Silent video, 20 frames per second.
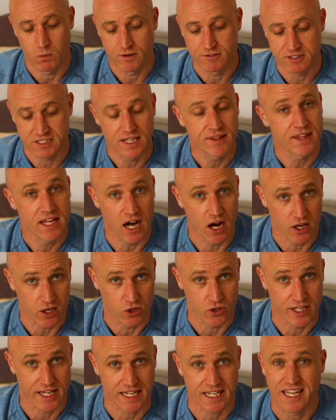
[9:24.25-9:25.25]
We've seen the
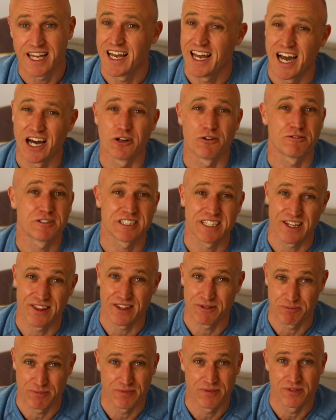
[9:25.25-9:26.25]
Ioniq, and
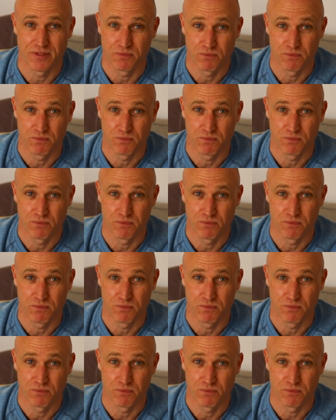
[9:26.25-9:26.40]
obviously the